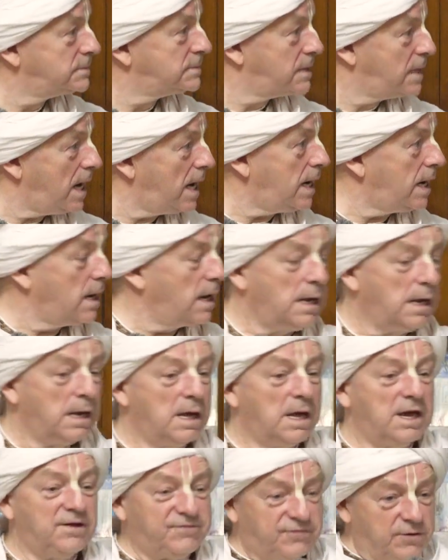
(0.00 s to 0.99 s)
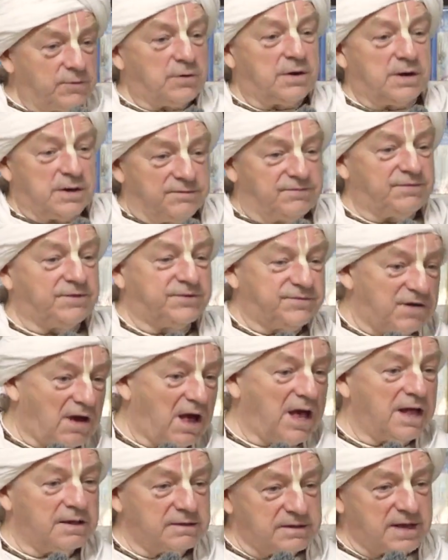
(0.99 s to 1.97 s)
right? If a
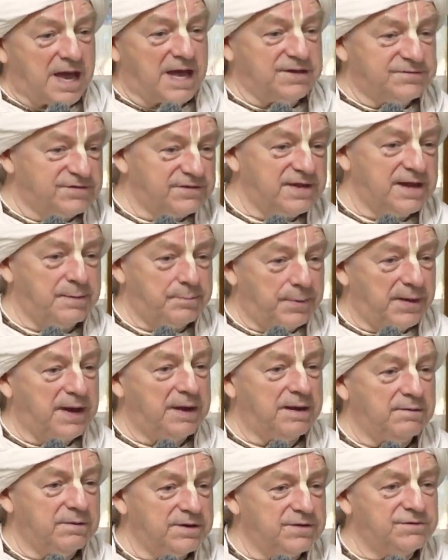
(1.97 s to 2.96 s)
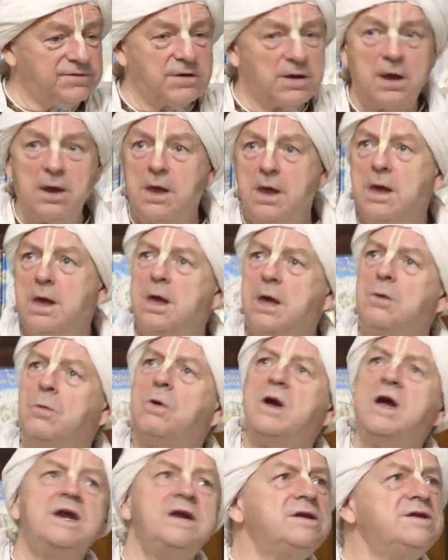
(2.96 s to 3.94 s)
child asks their parents,
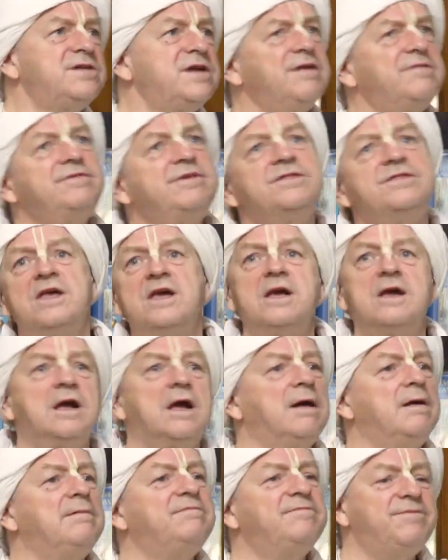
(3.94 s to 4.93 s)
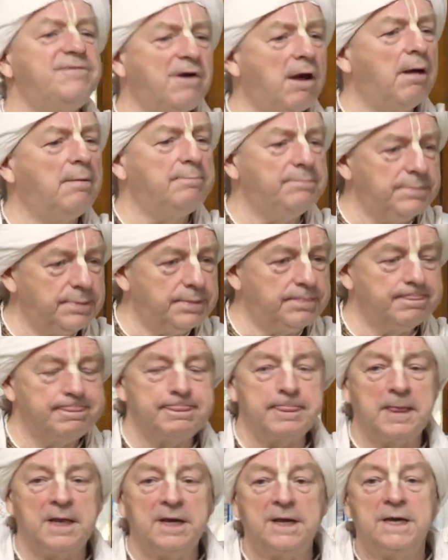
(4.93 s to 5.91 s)
where does everything come from?
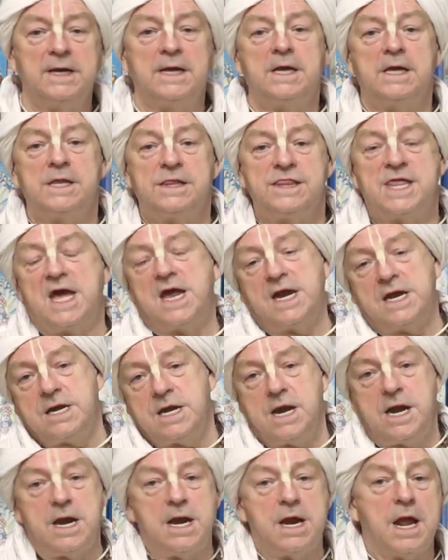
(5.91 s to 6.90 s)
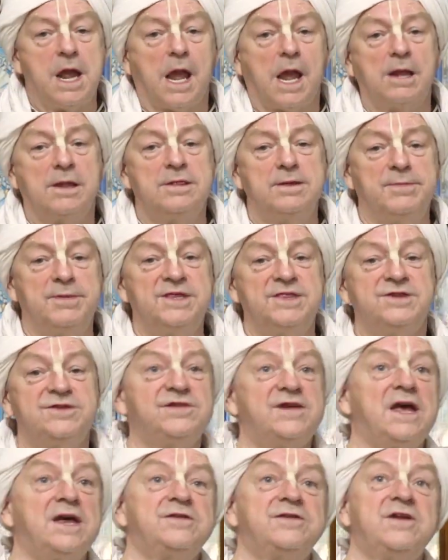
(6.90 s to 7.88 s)
Then the mother
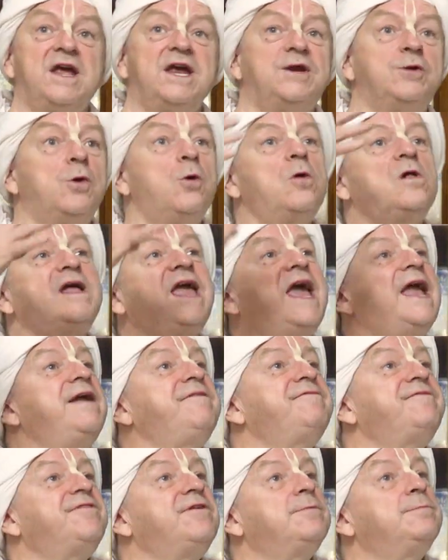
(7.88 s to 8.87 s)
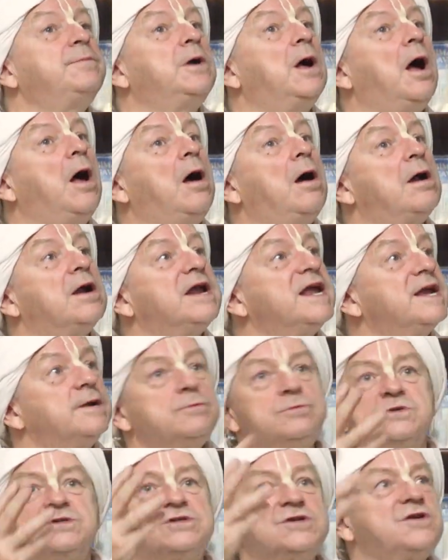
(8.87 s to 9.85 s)
says, it all came from God.
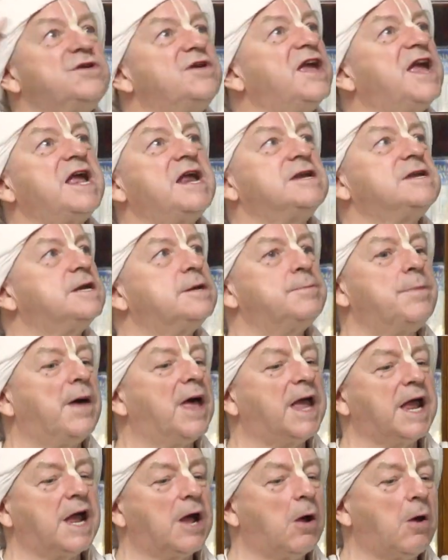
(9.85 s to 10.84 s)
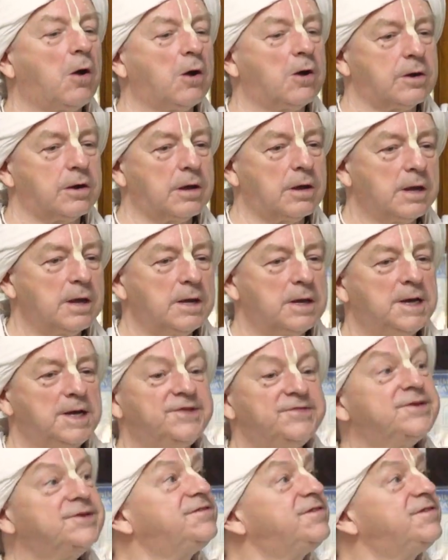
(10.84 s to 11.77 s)
It was created by God. The